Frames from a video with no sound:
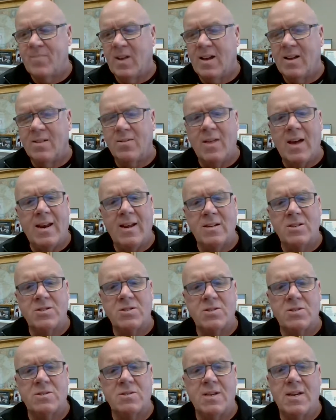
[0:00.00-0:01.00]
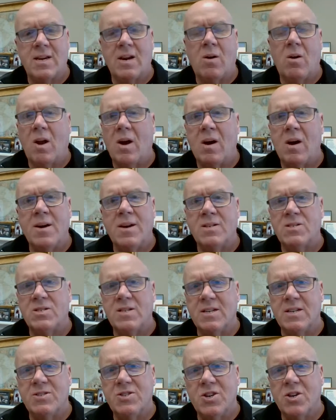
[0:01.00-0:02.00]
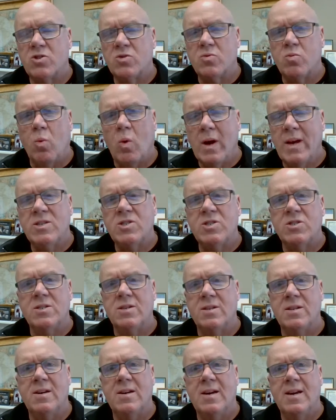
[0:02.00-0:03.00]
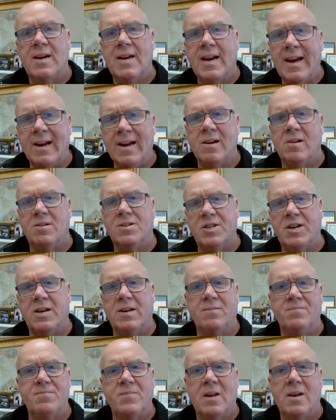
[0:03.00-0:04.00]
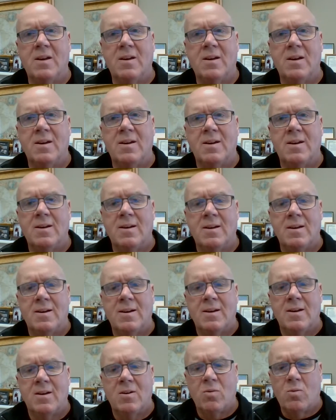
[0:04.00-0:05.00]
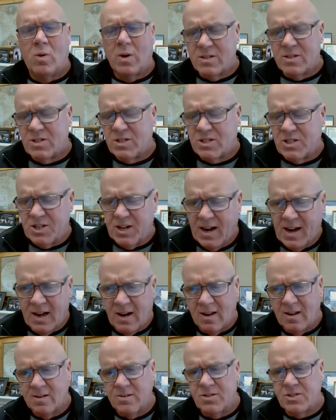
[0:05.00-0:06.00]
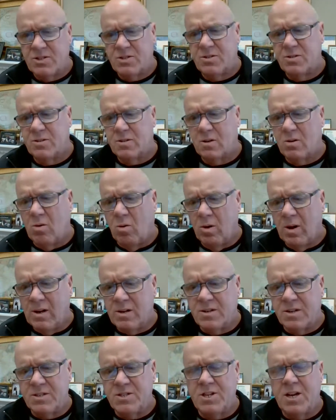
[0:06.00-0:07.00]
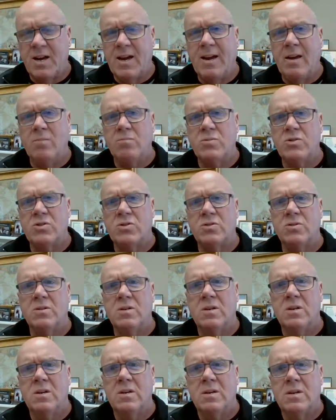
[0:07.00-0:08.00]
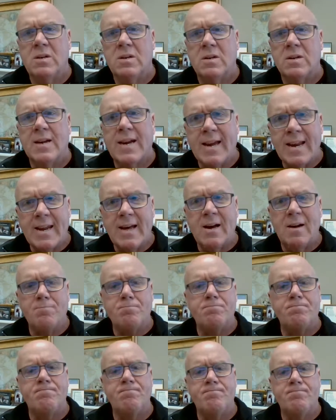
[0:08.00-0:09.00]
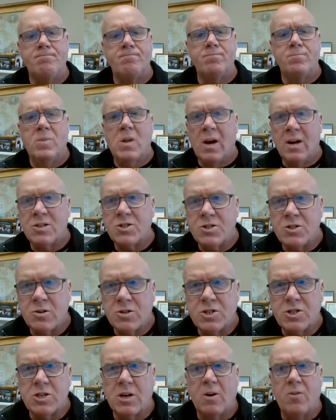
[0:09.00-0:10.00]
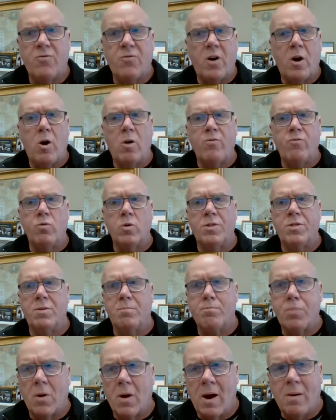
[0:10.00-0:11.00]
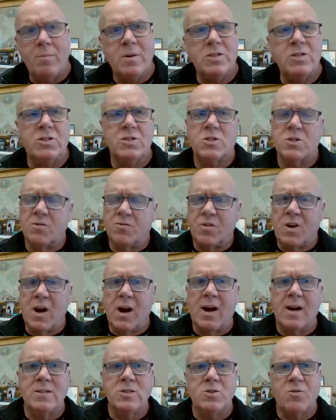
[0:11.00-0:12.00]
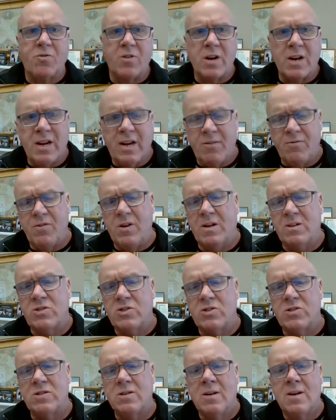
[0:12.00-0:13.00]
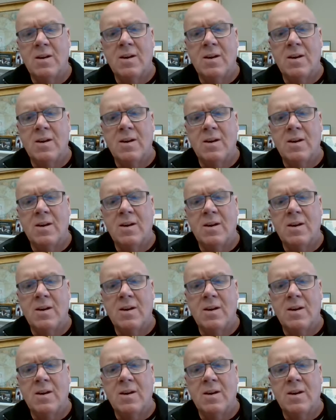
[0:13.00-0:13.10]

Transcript: And that is, in all honesty, just wasted energy. What is a challenge? According to James, get up, dust yourself off with the promises of God's forgiveness,